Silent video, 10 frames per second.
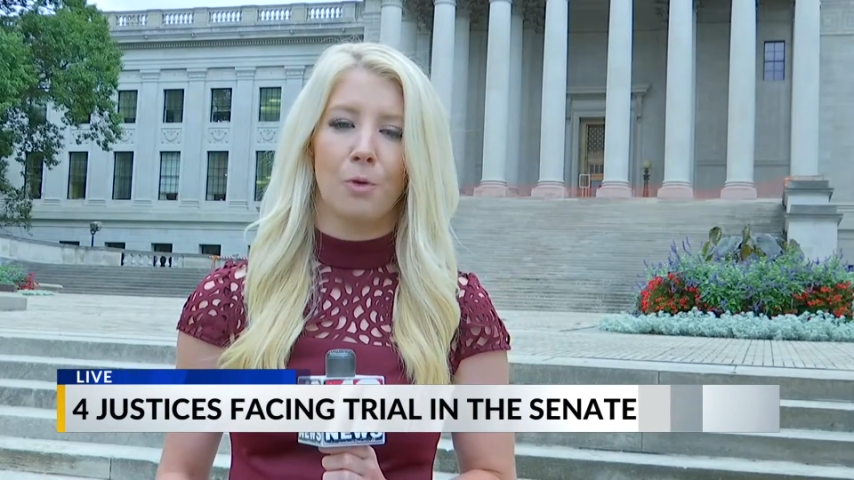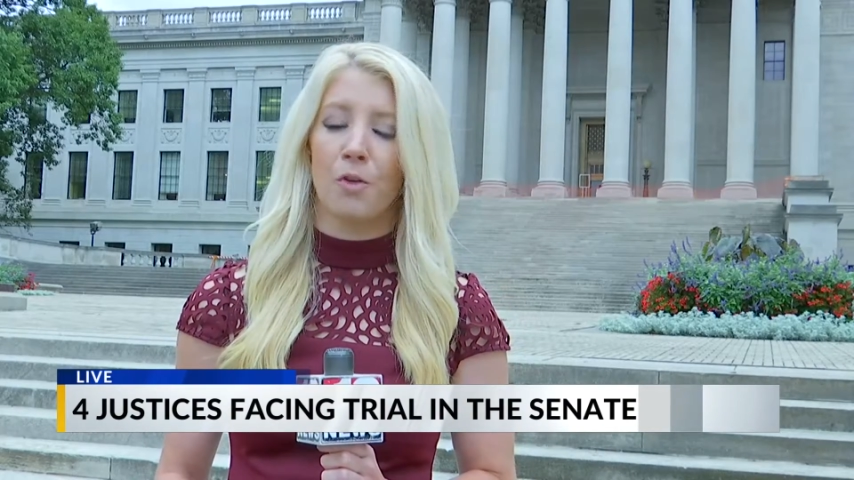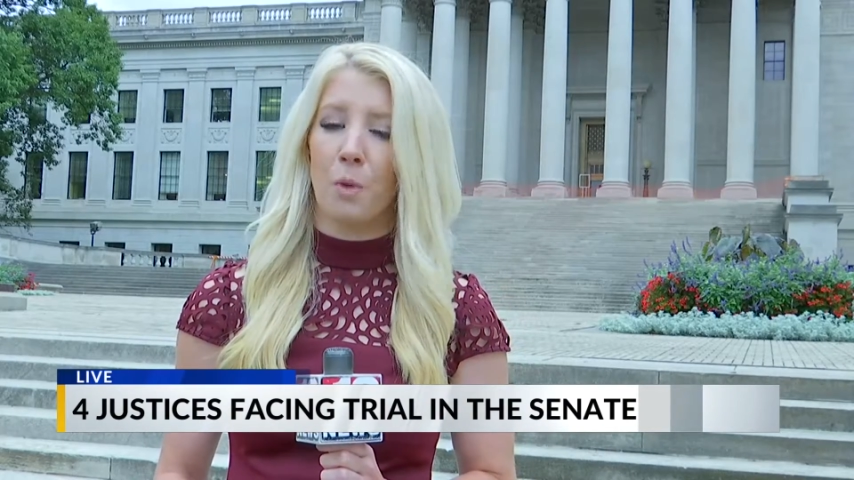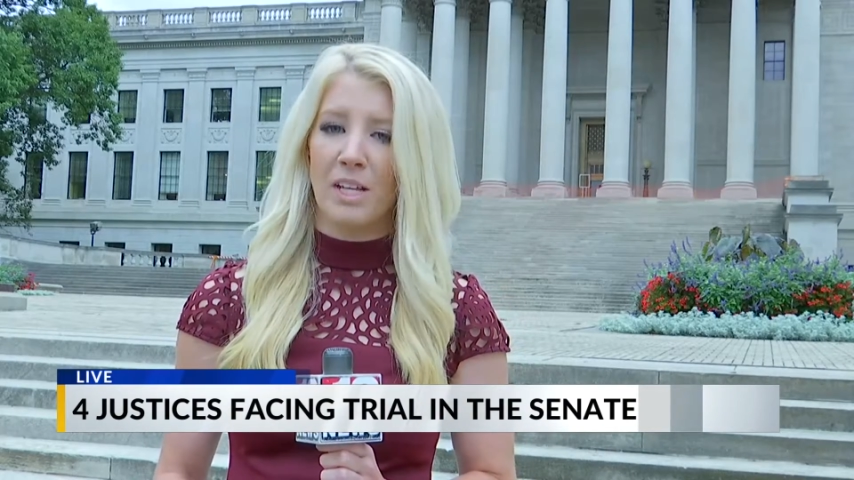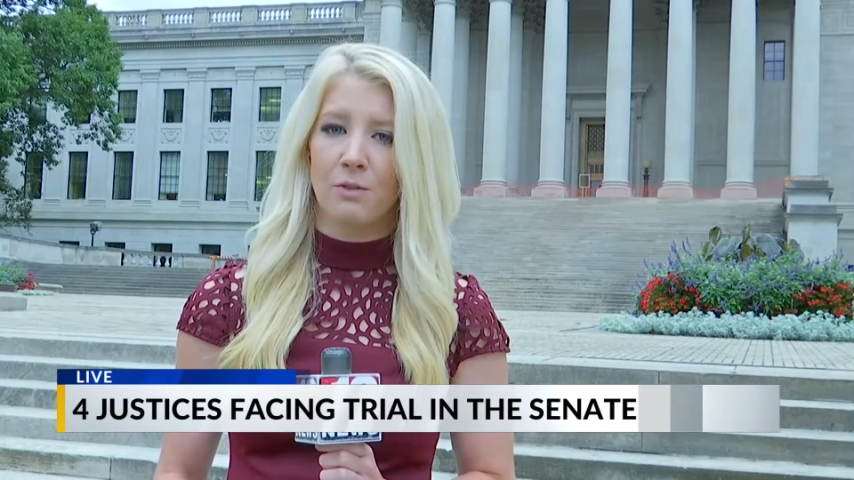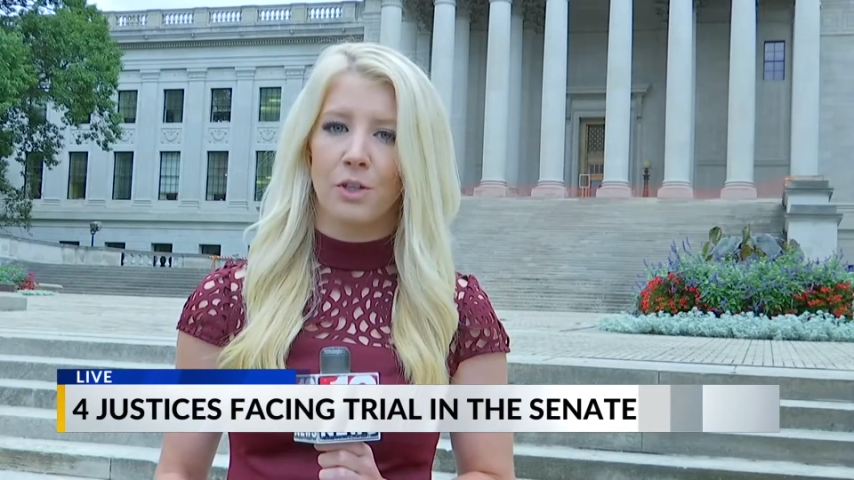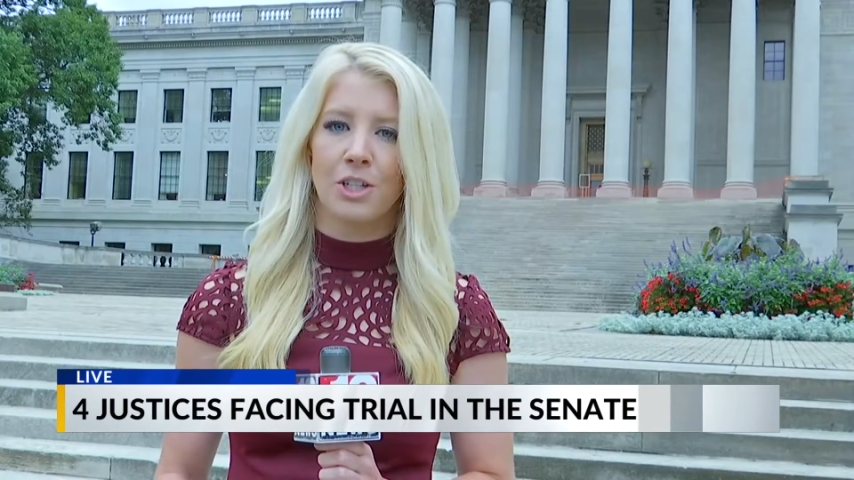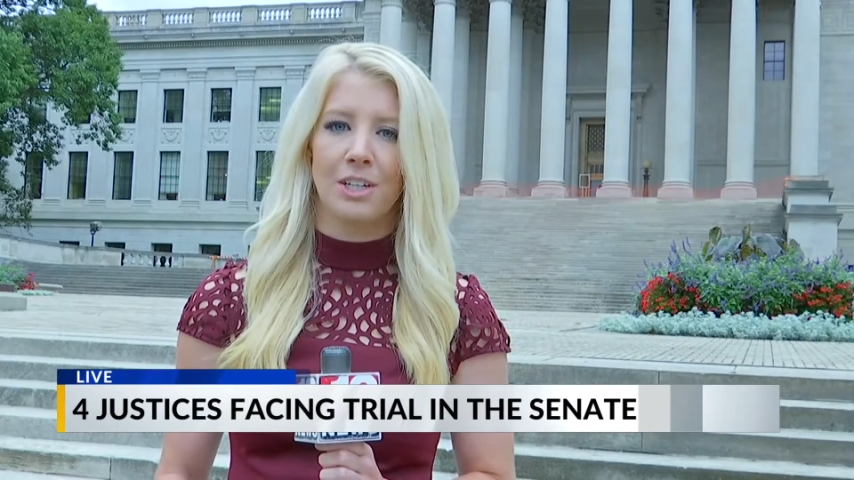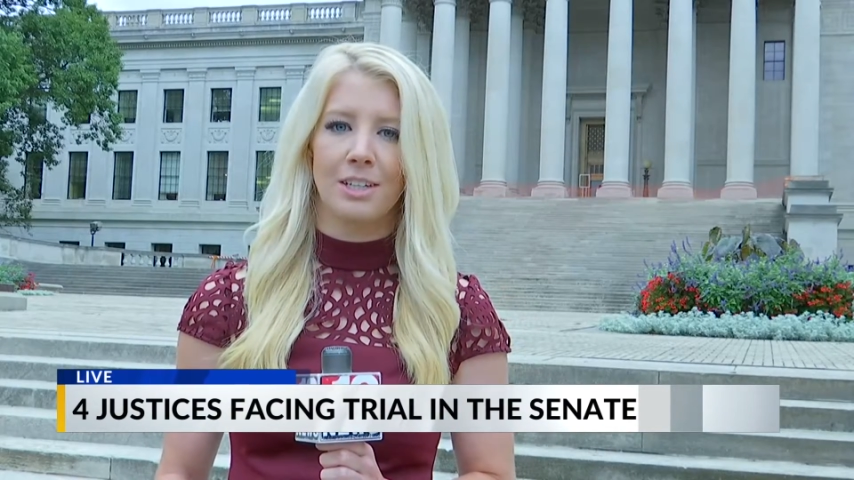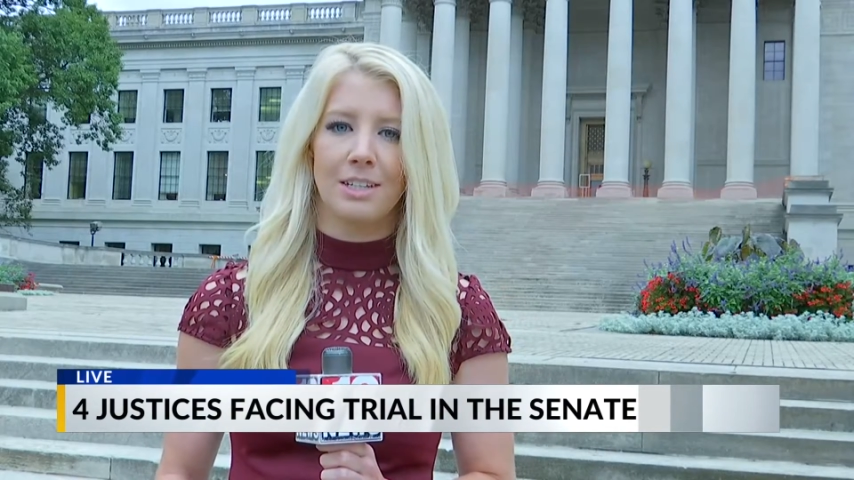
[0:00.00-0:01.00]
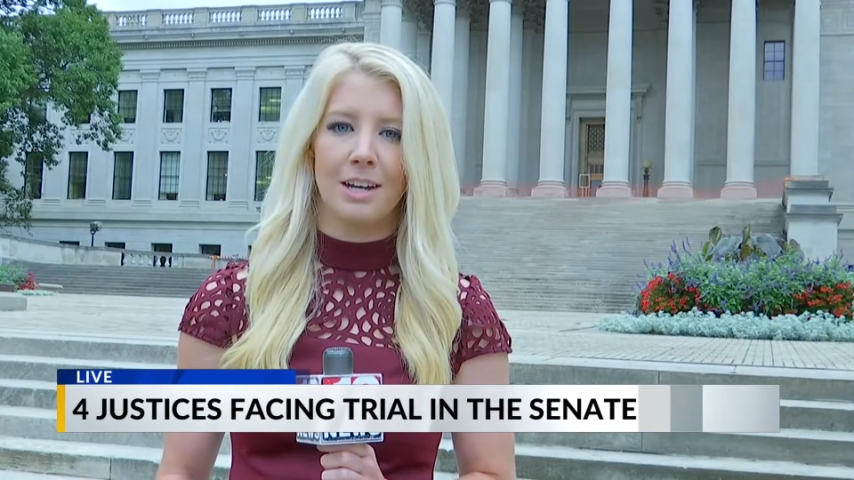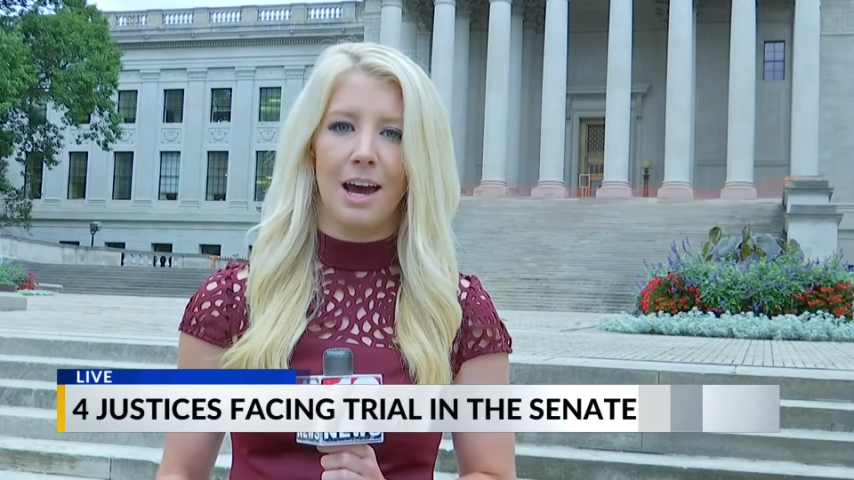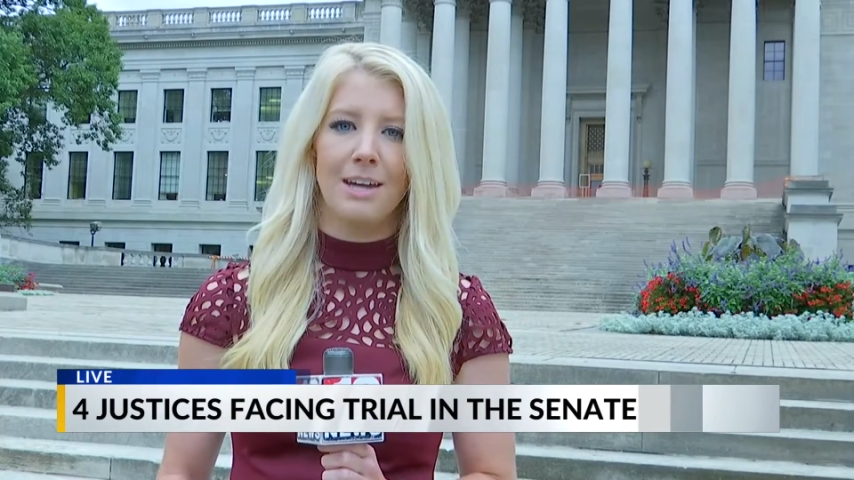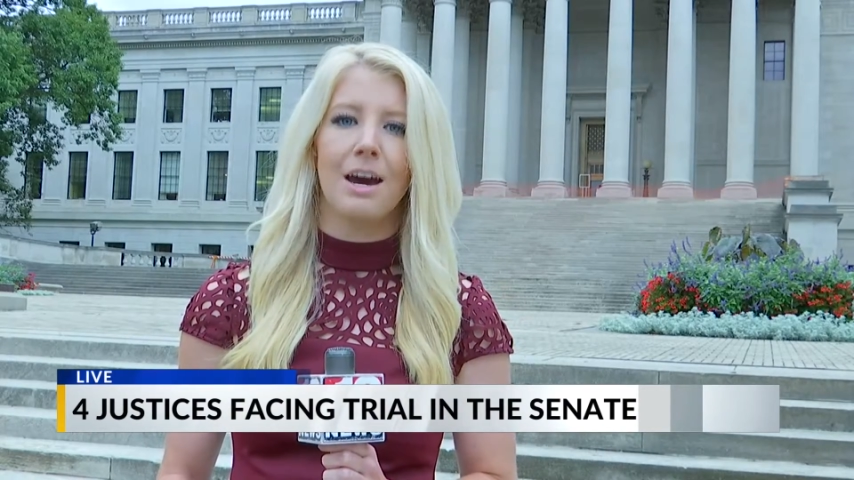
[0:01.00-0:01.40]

for West Virginia Tonight,